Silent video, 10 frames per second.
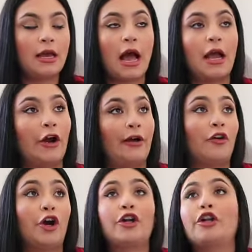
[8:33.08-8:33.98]
I've
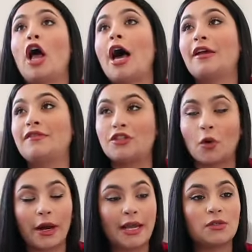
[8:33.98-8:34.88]
heard a lot of
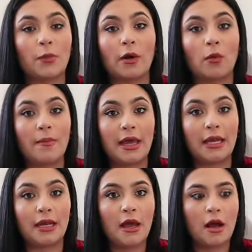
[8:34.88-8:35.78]
stories where
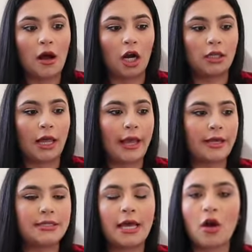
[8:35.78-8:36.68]
women are
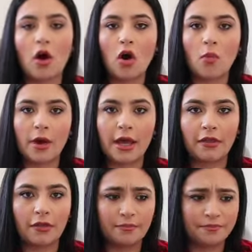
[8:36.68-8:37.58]
like sent home with